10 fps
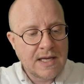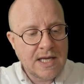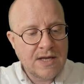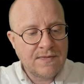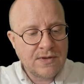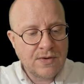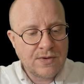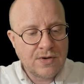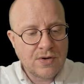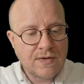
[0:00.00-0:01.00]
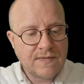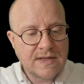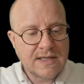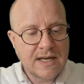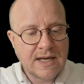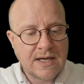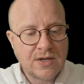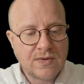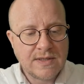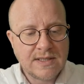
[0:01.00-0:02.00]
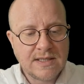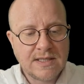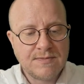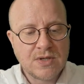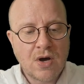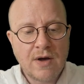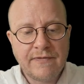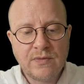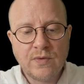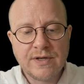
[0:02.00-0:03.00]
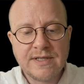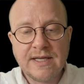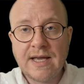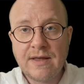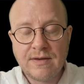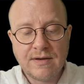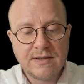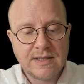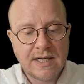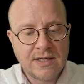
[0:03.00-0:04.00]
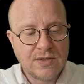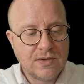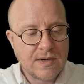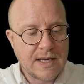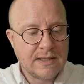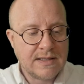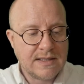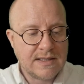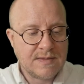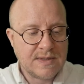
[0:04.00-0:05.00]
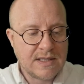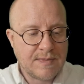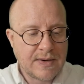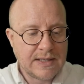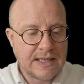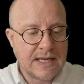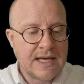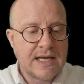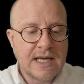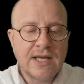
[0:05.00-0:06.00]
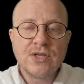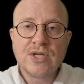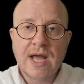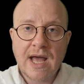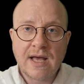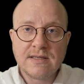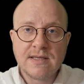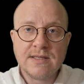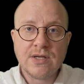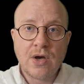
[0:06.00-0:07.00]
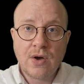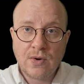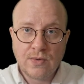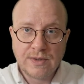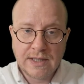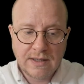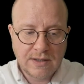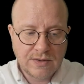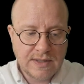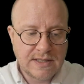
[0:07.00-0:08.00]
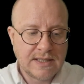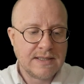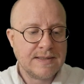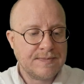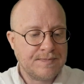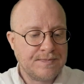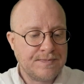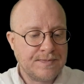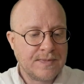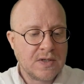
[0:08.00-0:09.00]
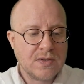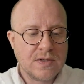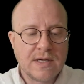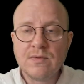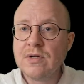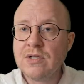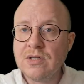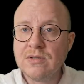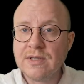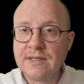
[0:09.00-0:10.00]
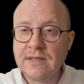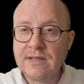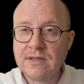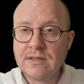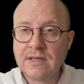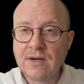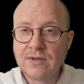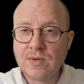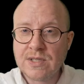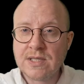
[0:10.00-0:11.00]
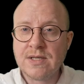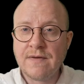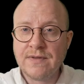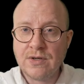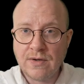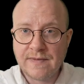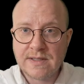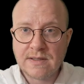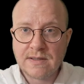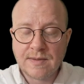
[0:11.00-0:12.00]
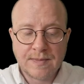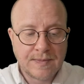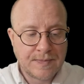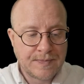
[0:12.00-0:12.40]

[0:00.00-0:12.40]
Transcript: Even though the nervous and endocrine systems often work together to integrate the systems in the body, each has its own characteristics. So now we're going to look at the characteristics of the nervous system.